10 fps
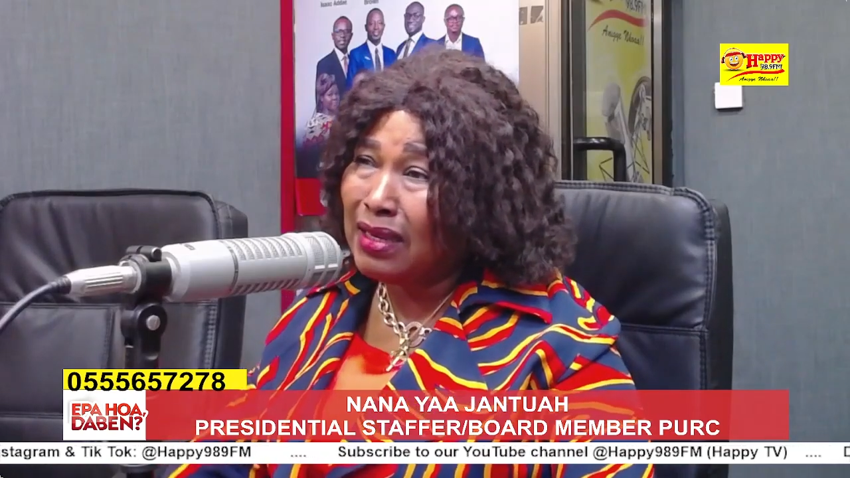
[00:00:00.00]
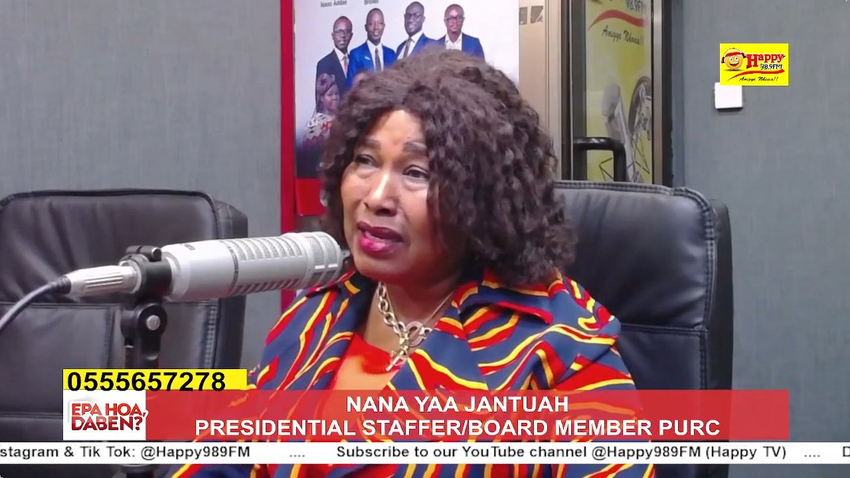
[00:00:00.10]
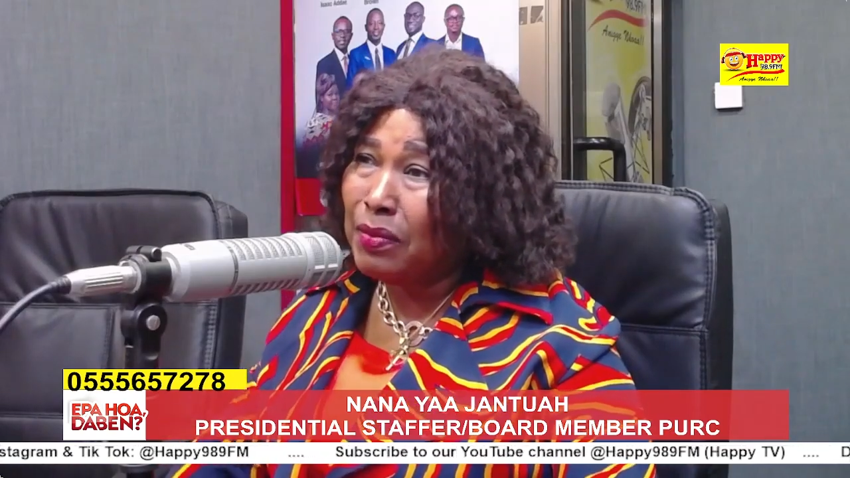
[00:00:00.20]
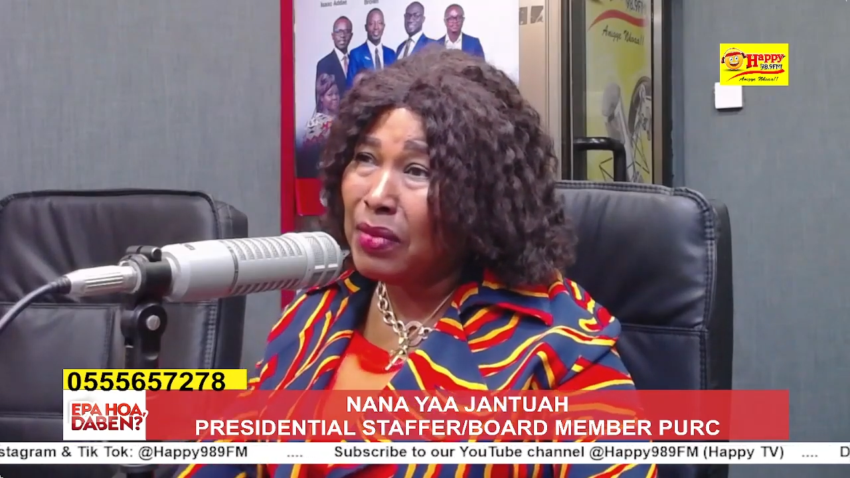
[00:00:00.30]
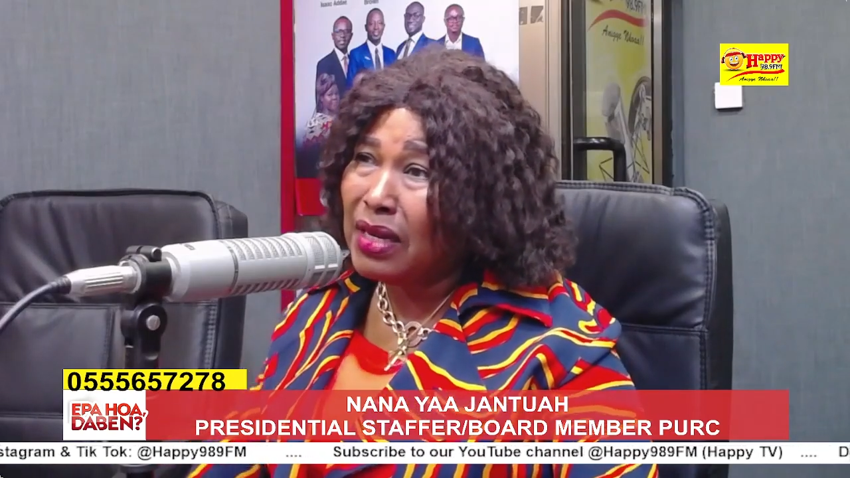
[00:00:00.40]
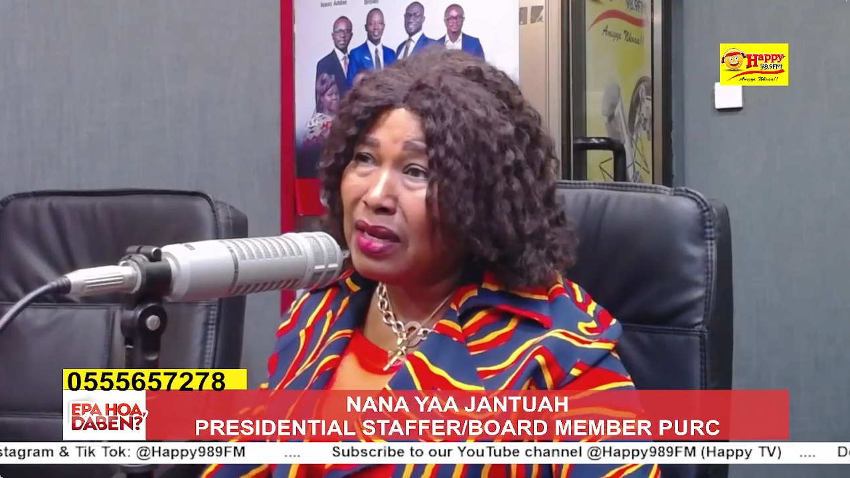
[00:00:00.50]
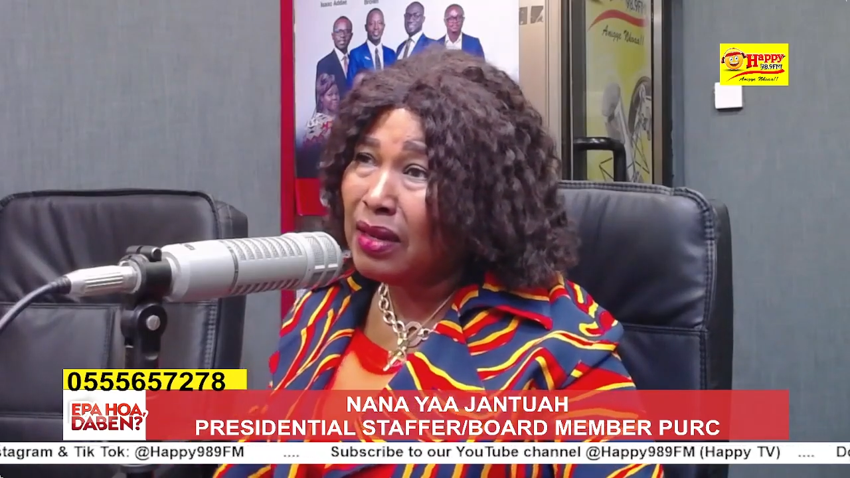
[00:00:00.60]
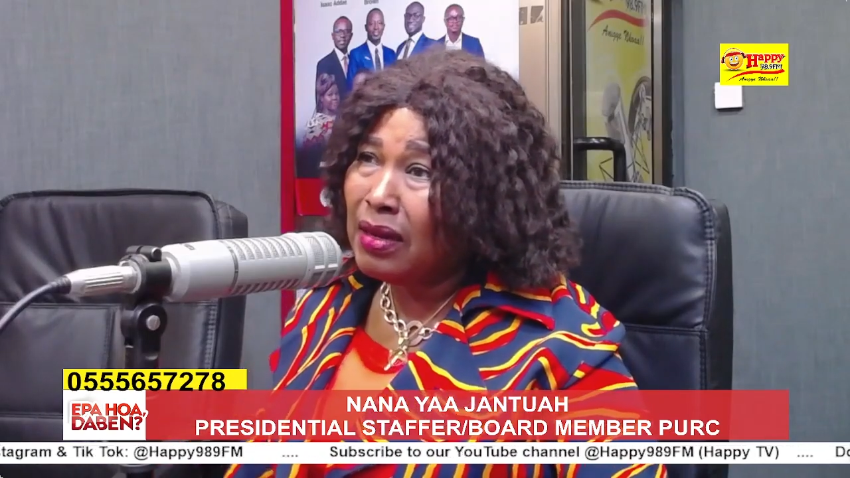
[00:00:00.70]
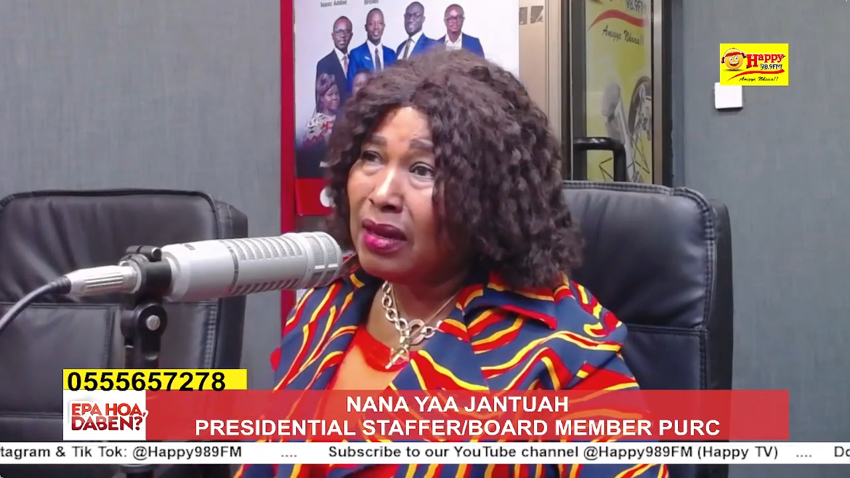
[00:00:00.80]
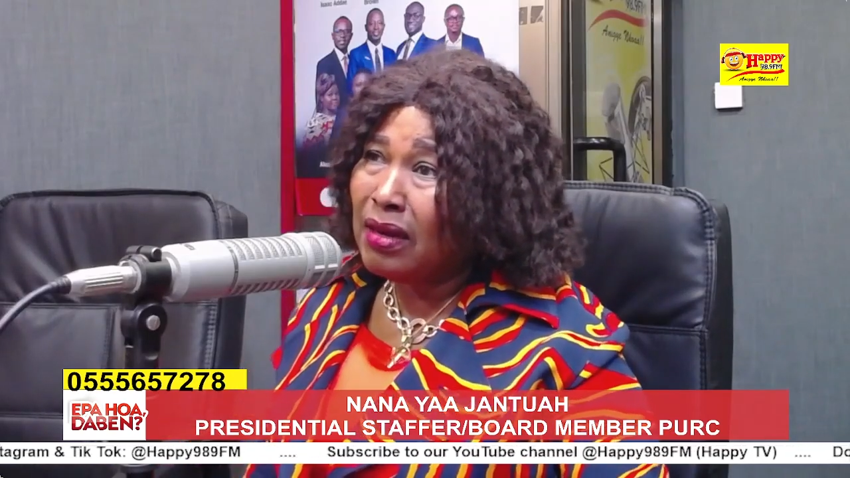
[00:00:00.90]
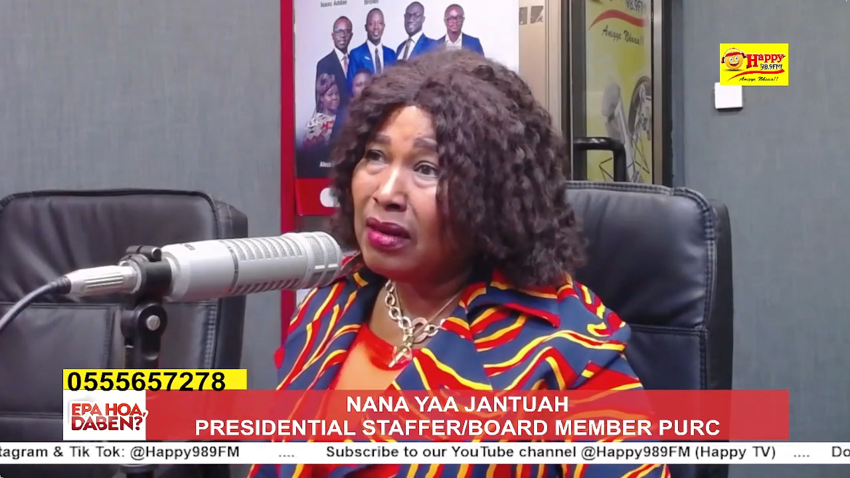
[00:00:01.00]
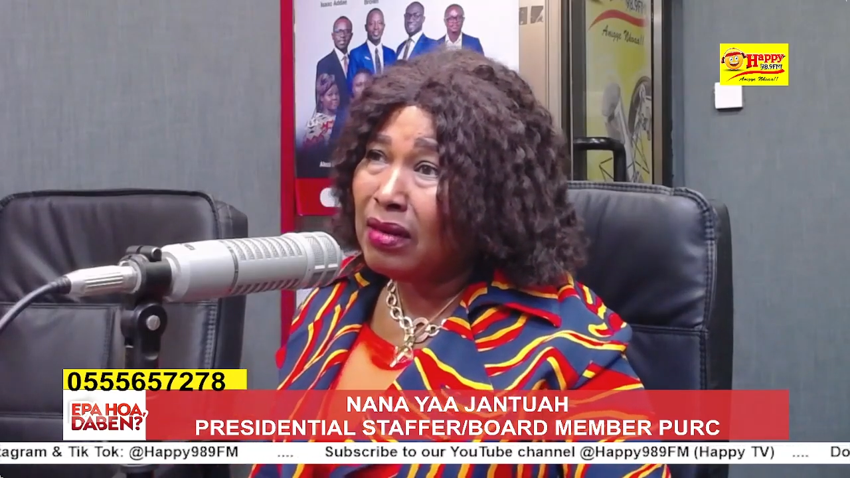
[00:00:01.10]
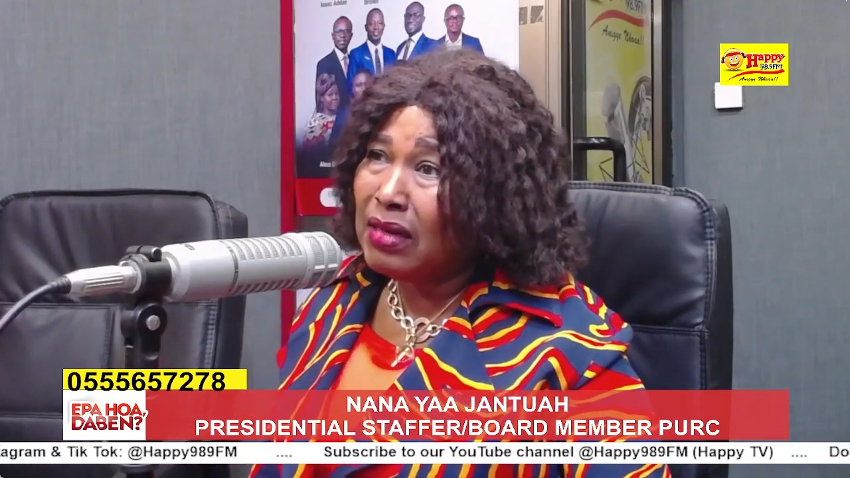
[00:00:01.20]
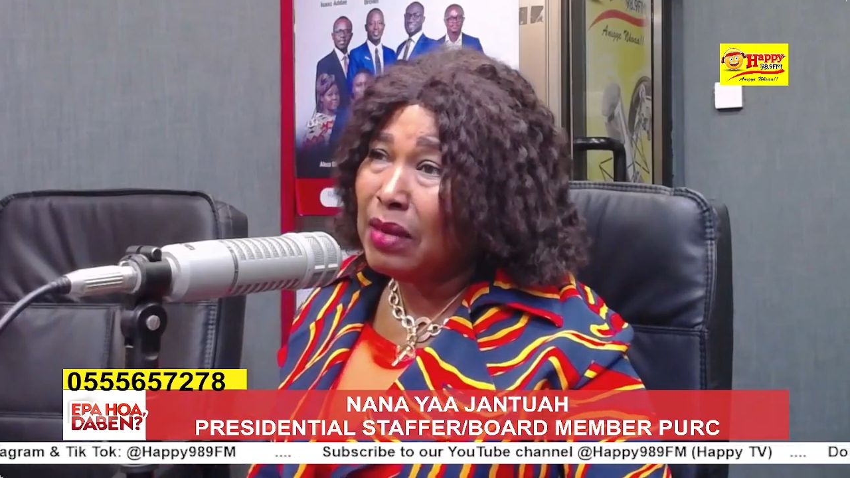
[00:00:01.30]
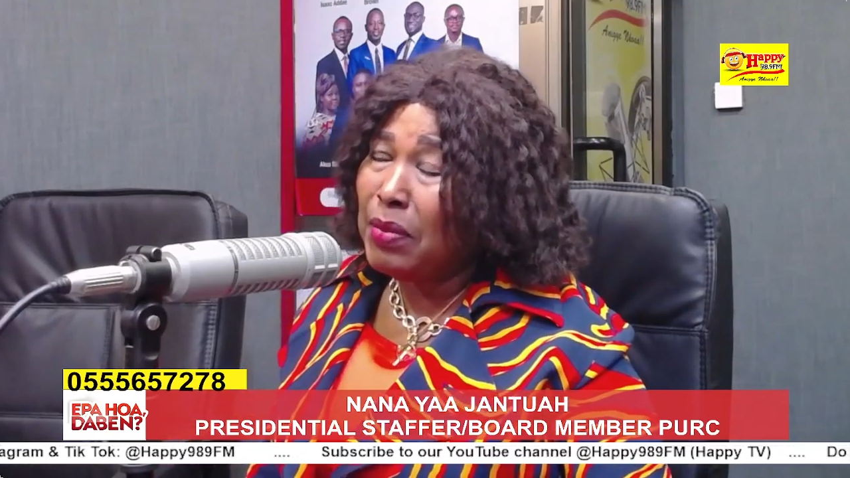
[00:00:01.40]
No, there's no nim
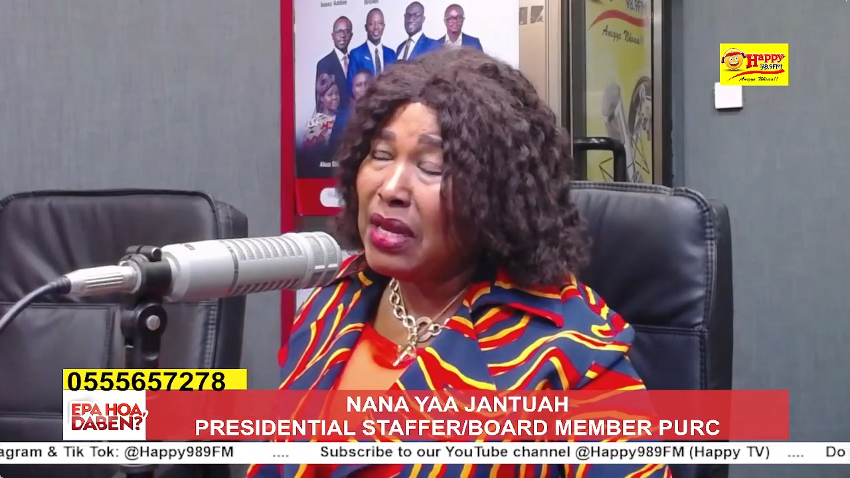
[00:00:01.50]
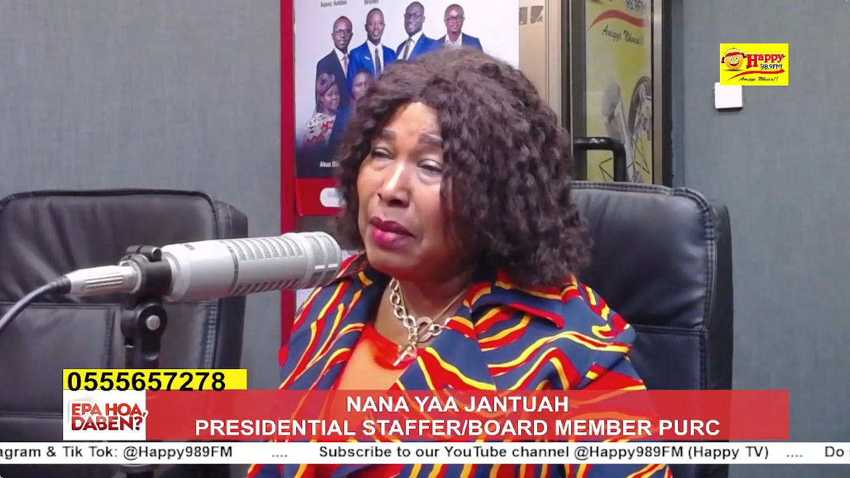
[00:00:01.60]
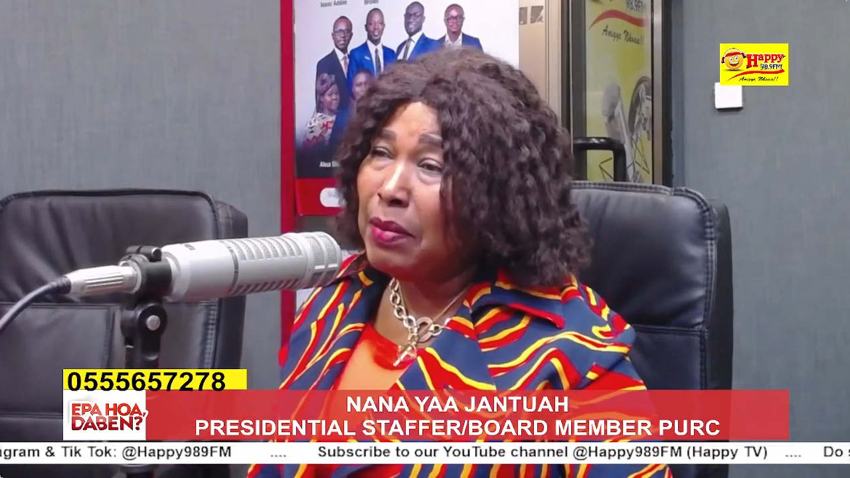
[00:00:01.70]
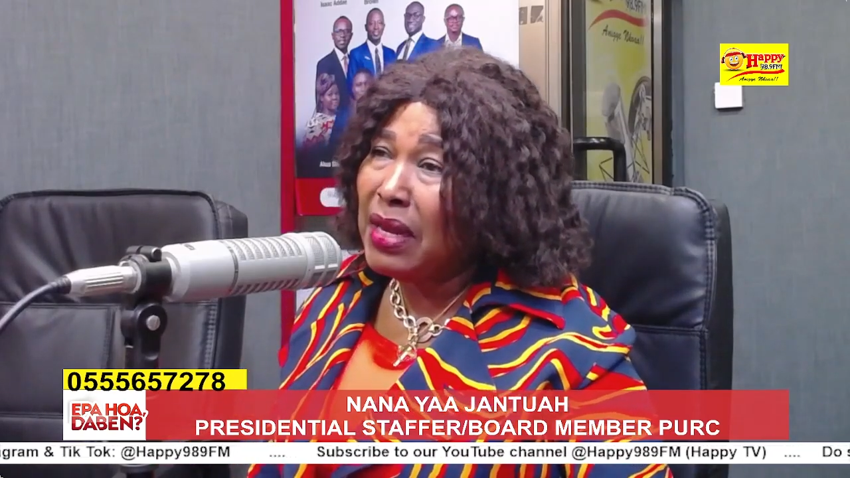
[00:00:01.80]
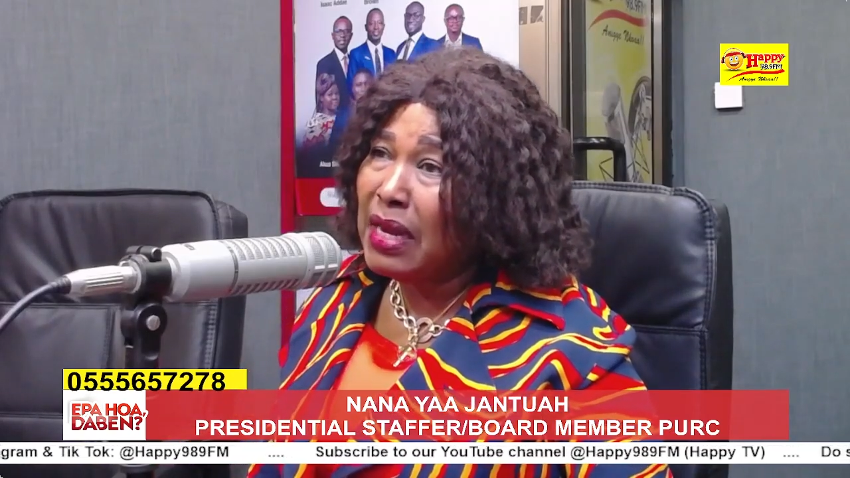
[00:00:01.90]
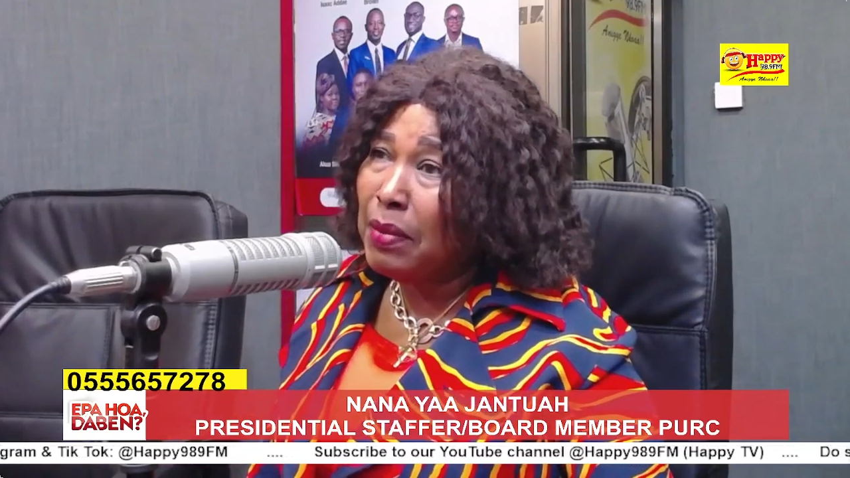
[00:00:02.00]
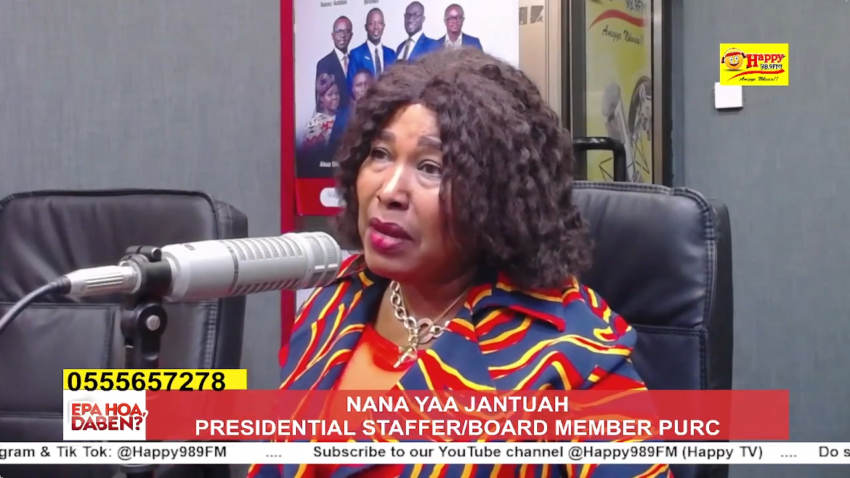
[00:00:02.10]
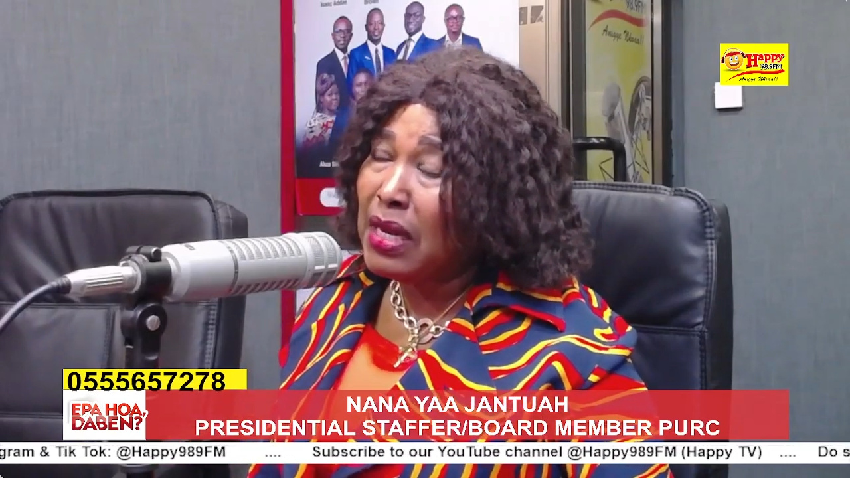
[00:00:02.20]
no case here to aba.